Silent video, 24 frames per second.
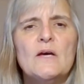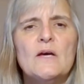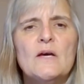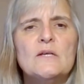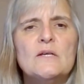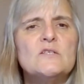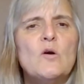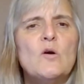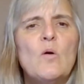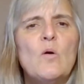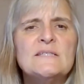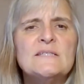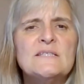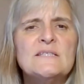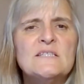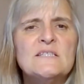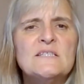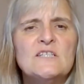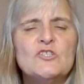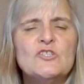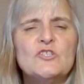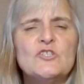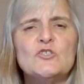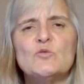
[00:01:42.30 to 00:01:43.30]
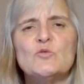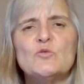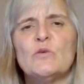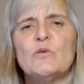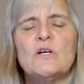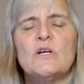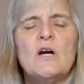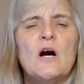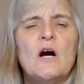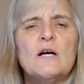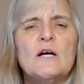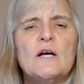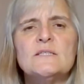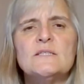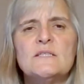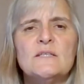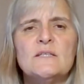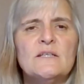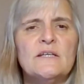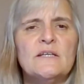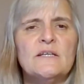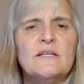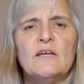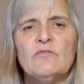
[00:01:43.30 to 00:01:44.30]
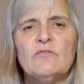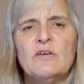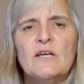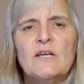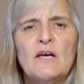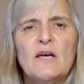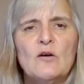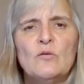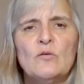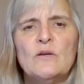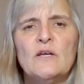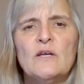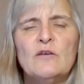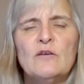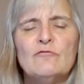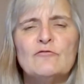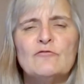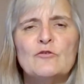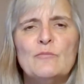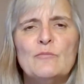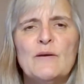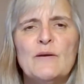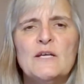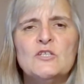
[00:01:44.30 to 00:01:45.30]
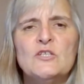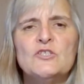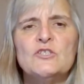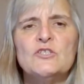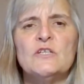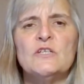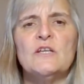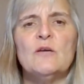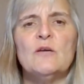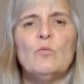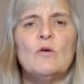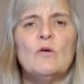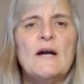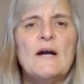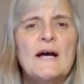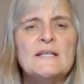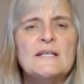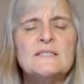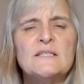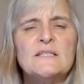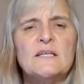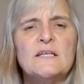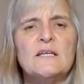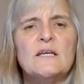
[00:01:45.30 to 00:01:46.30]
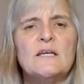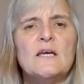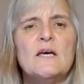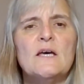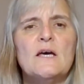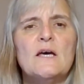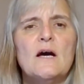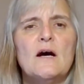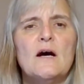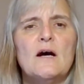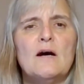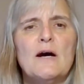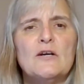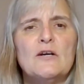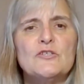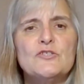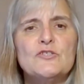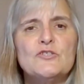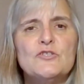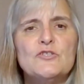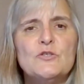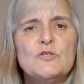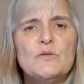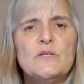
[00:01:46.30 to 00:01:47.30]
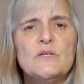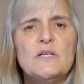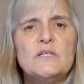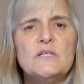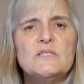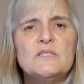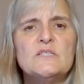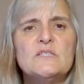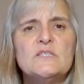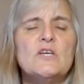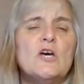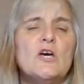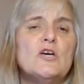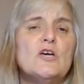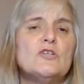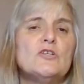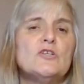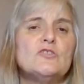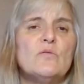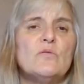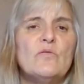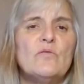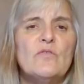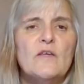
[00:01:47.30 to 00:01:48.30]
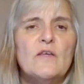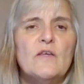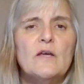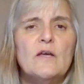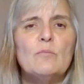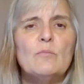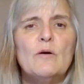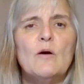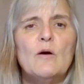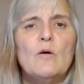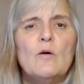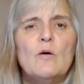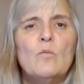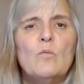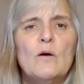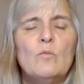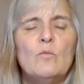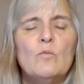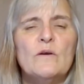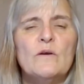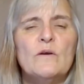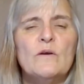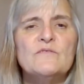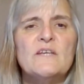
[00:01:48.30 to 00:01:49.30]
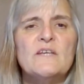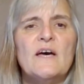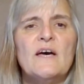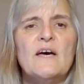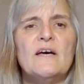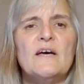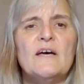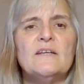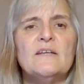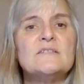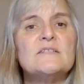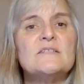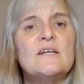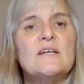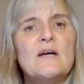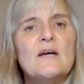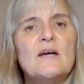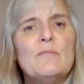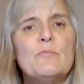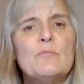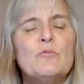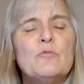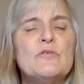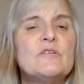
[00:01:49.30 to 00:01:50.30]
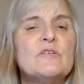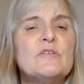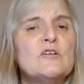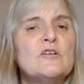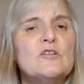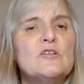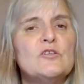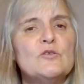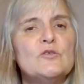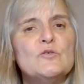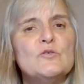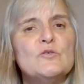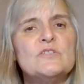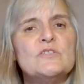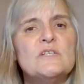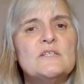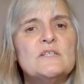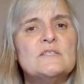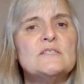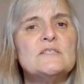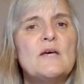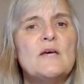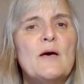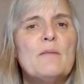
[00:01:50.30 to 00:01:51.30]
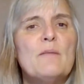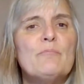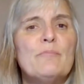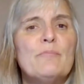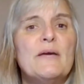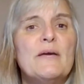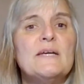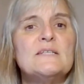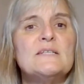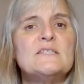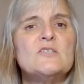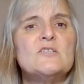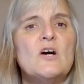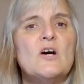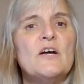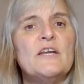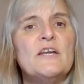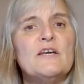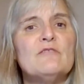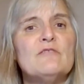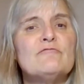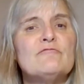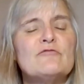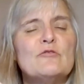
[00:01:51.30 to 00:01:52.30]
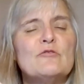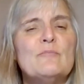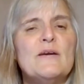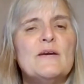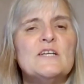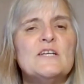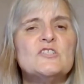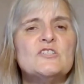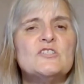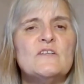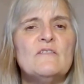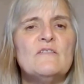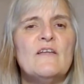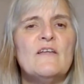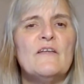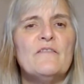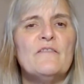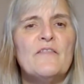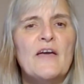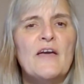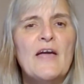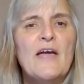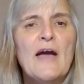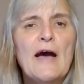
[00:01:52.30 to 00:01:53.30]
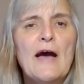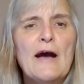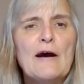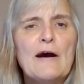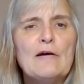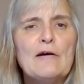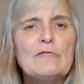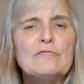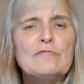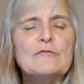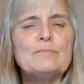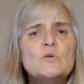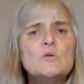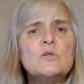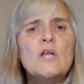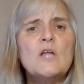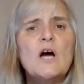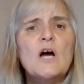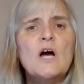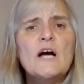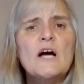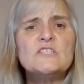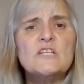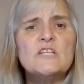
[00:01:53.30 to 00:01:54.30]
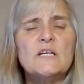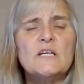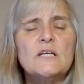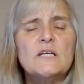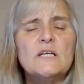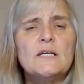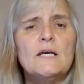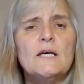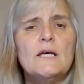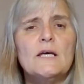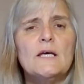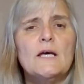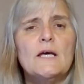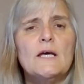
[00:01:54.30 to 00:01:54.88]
So as teachers, we're constantly giving out information and we're asking our students to think about what we've said and to come up with conclusions based on information that they have. So logic